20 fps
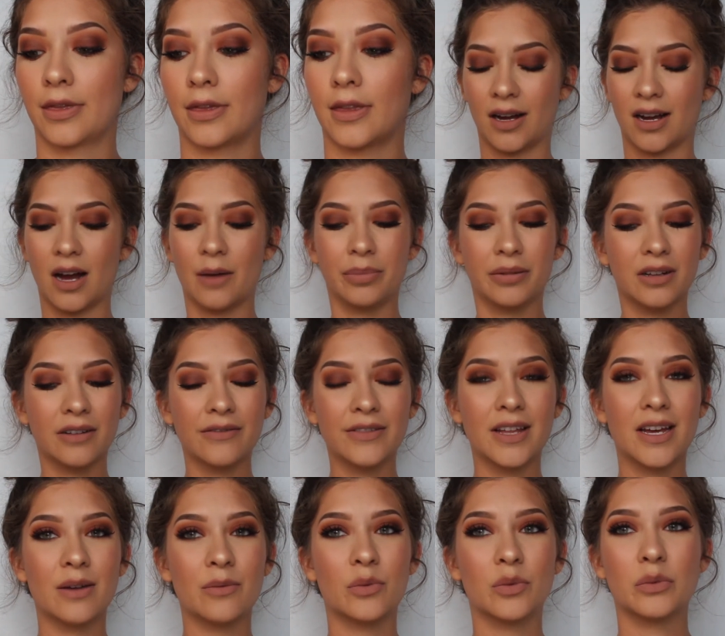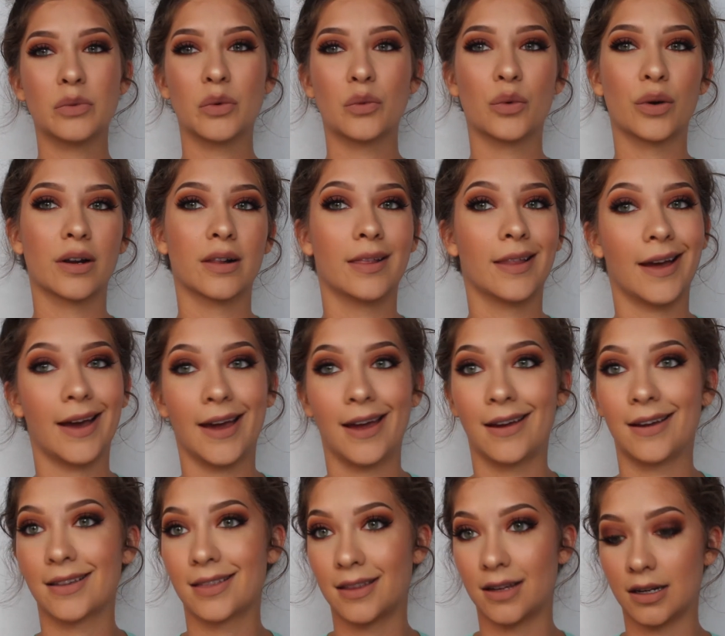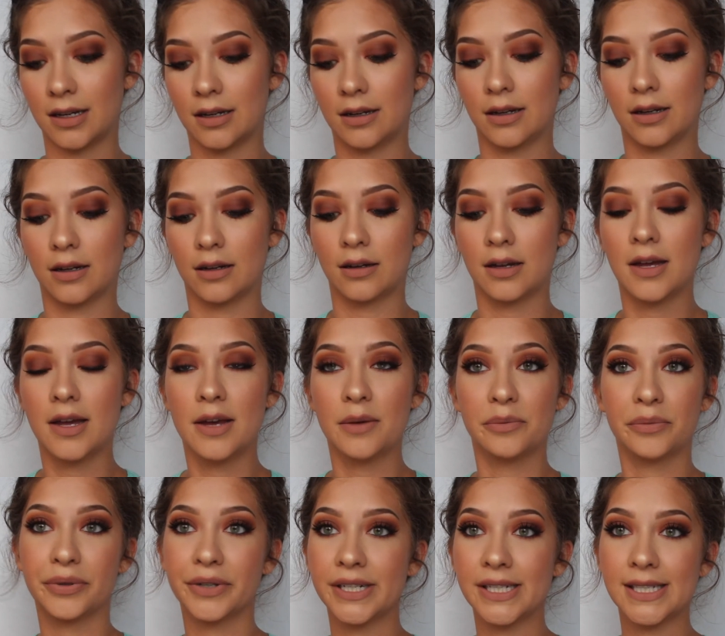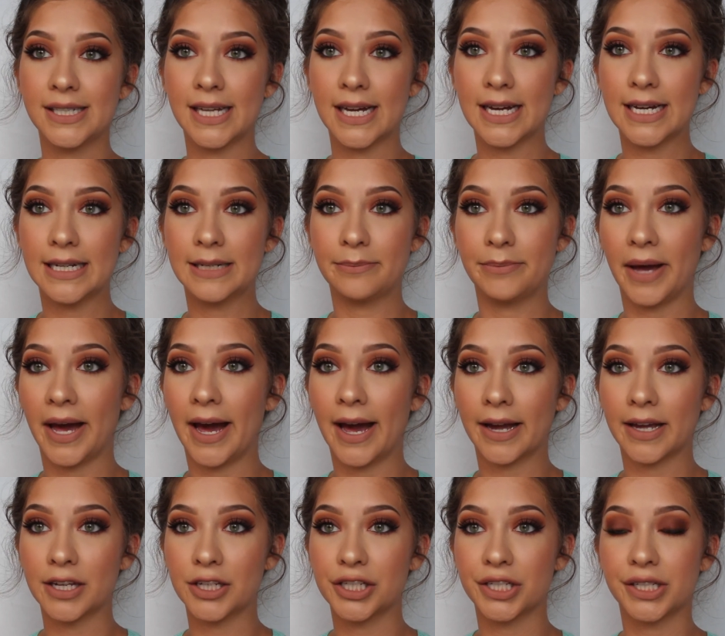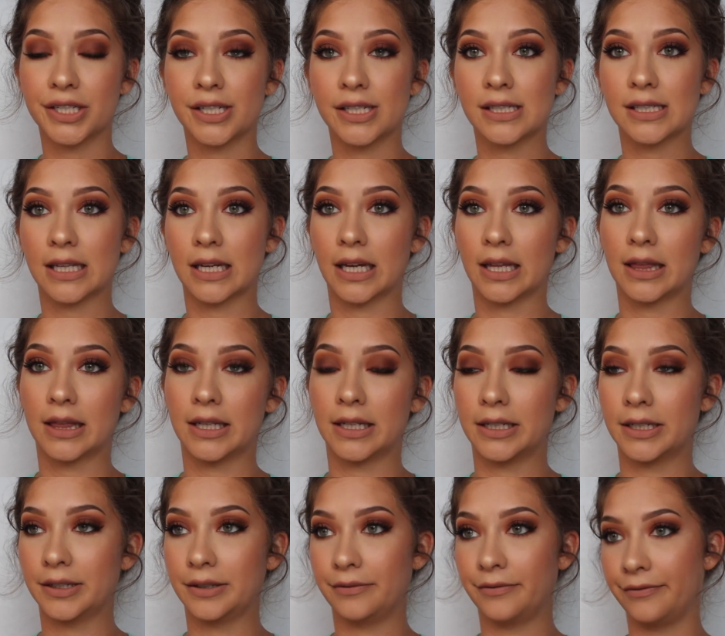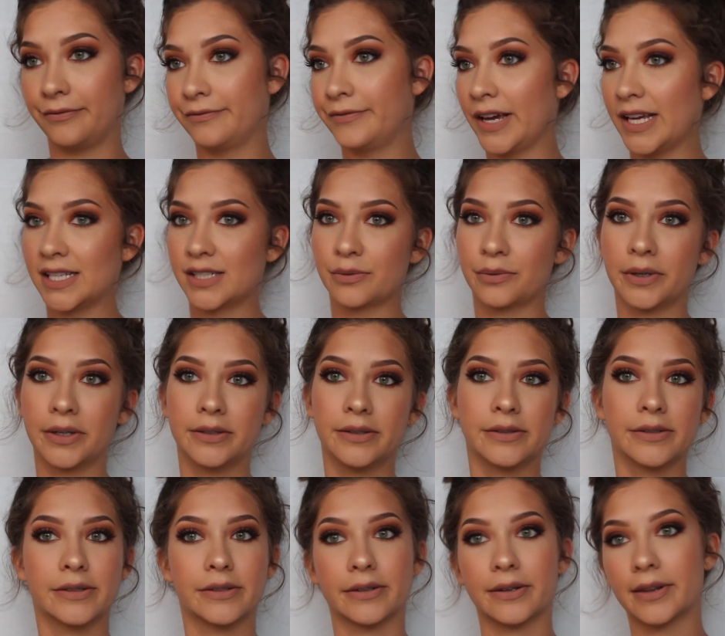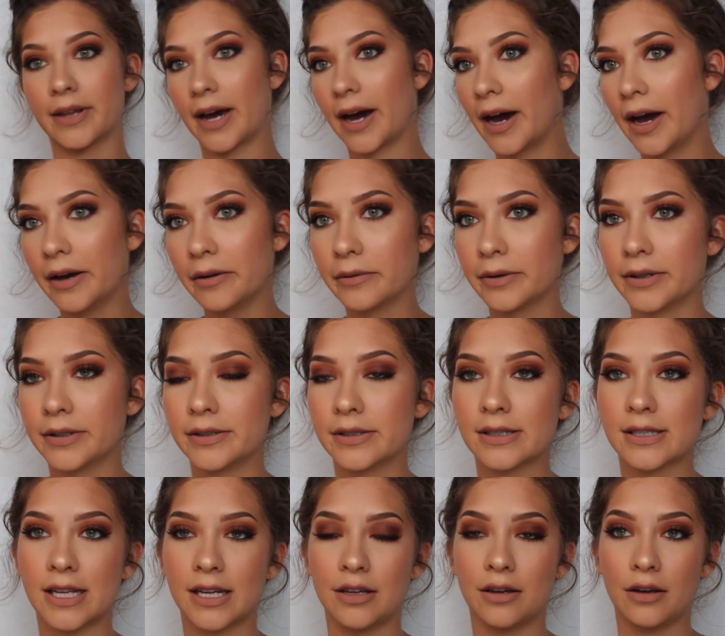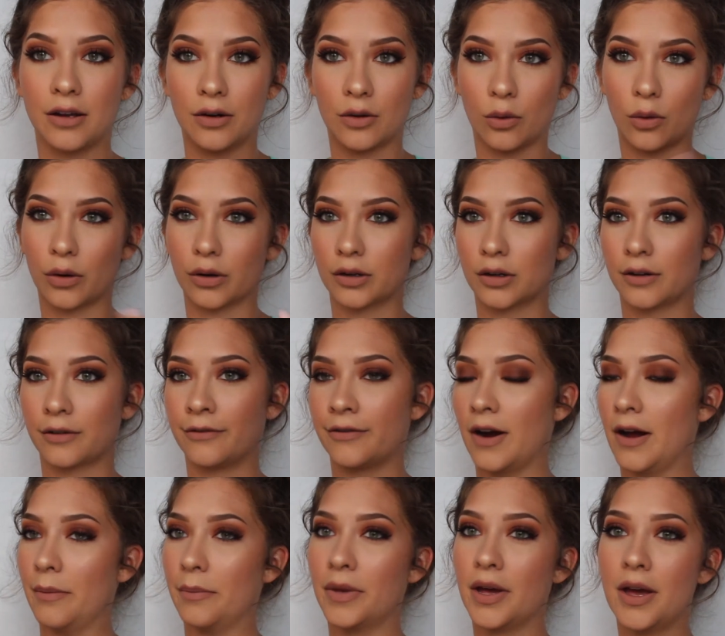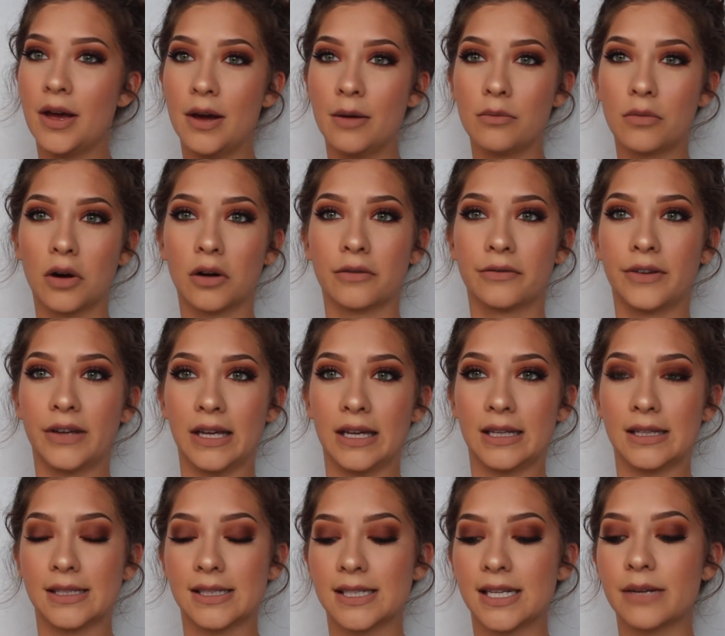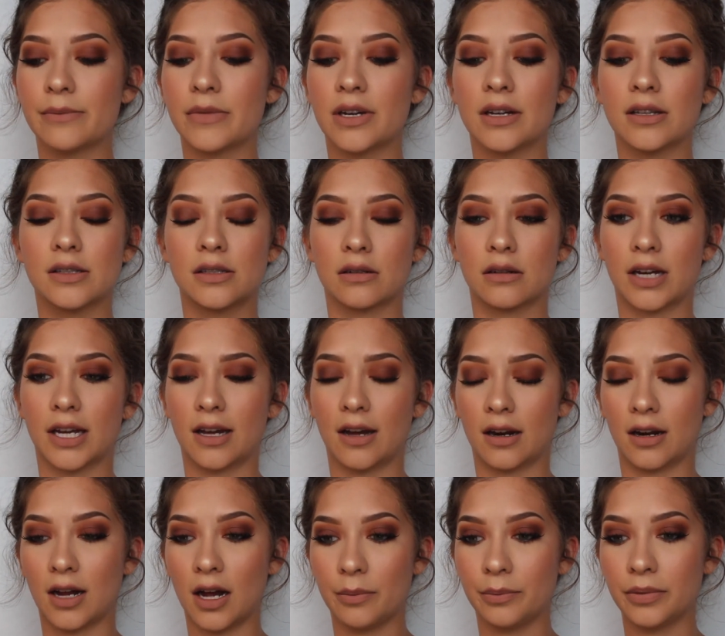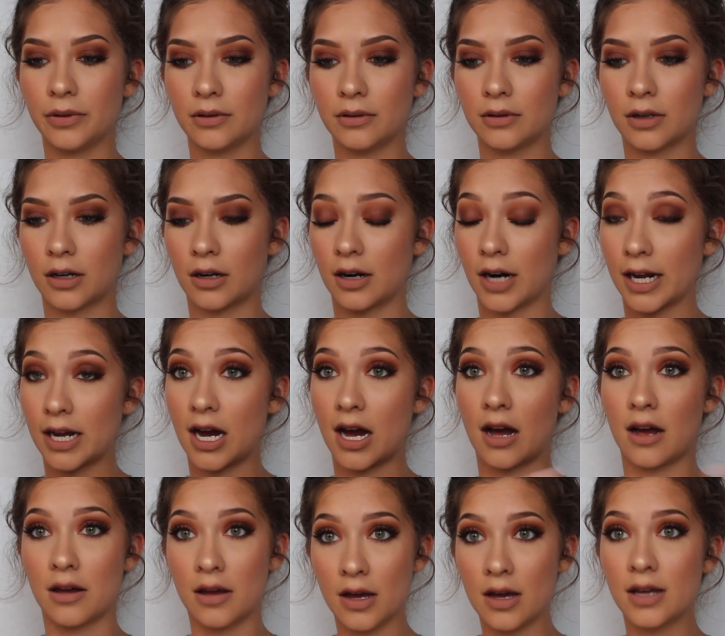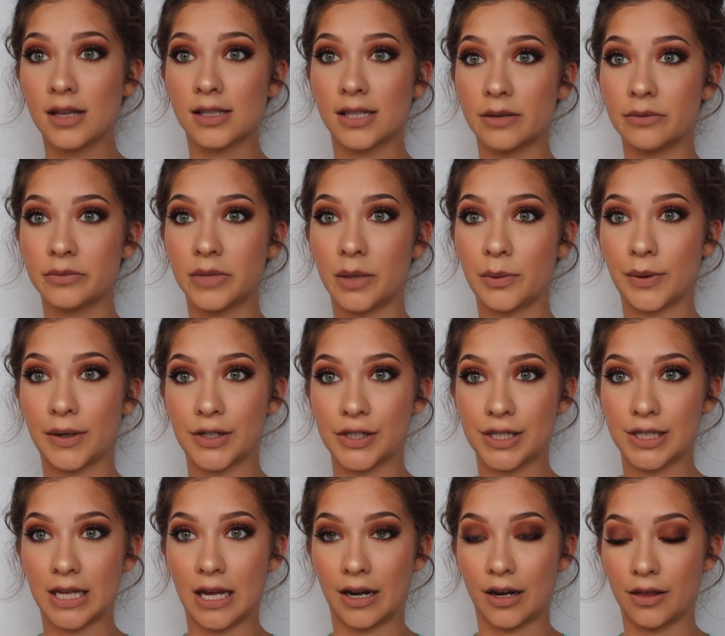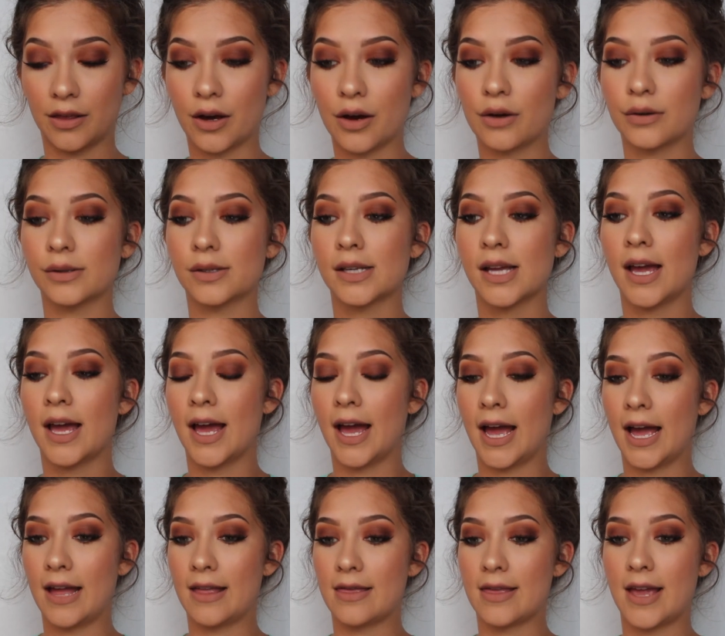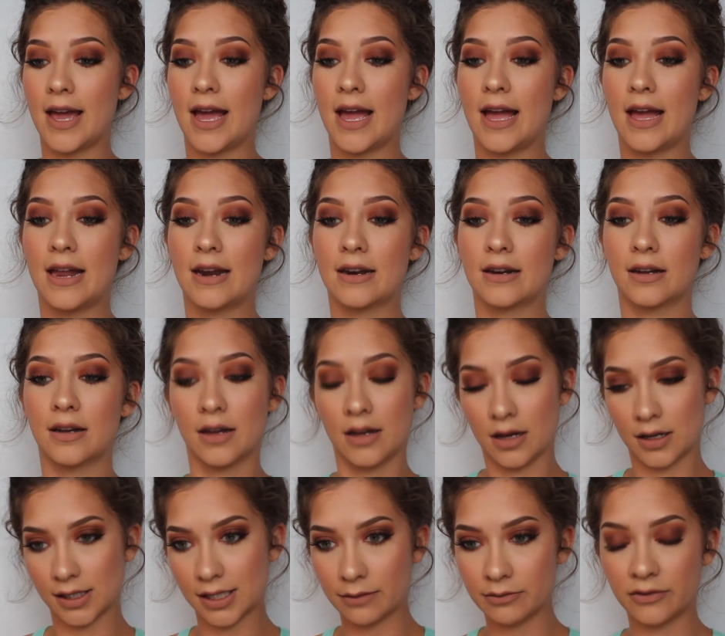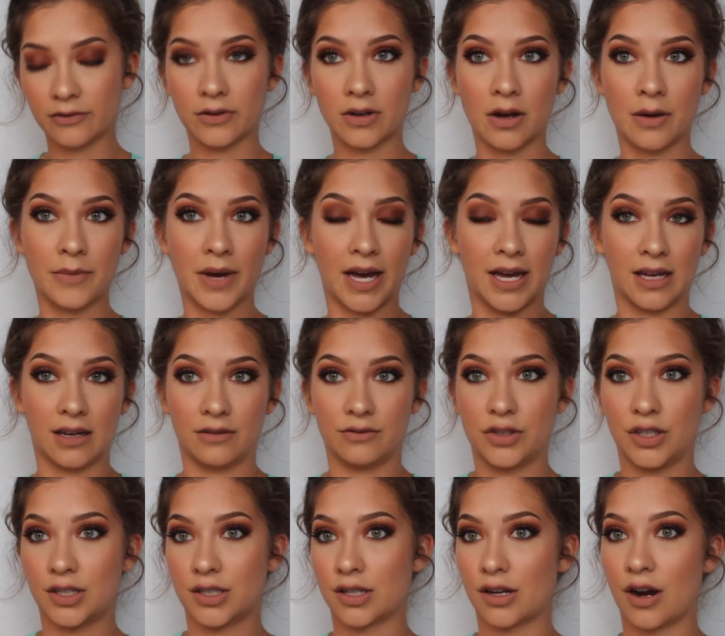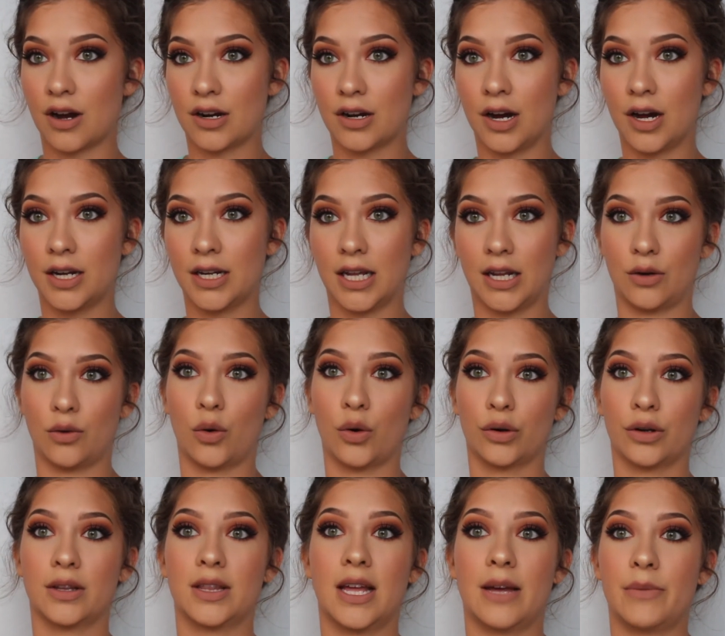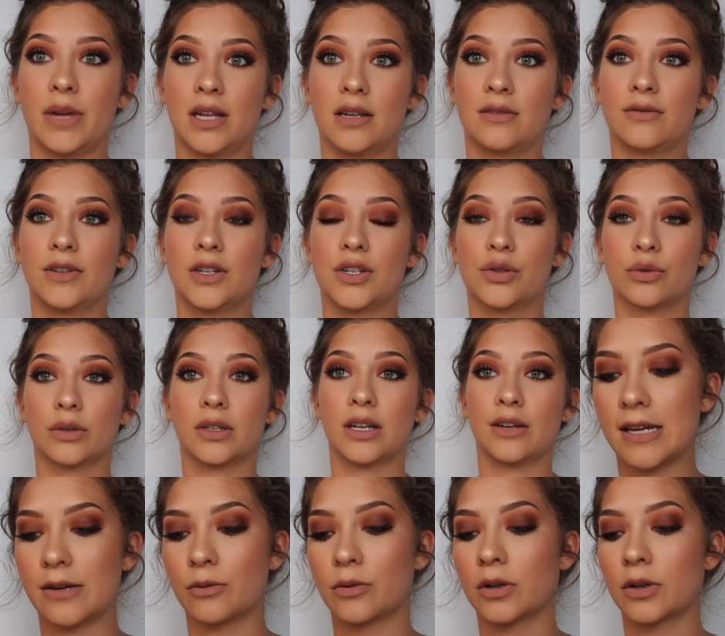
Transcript: A couple of them were like the preset packages, like the face ones or the eye ones that you can order from Morphe and Sigma. So I got I got some of my brushes out of those, and then some of them I have just gone on and ordered them individually.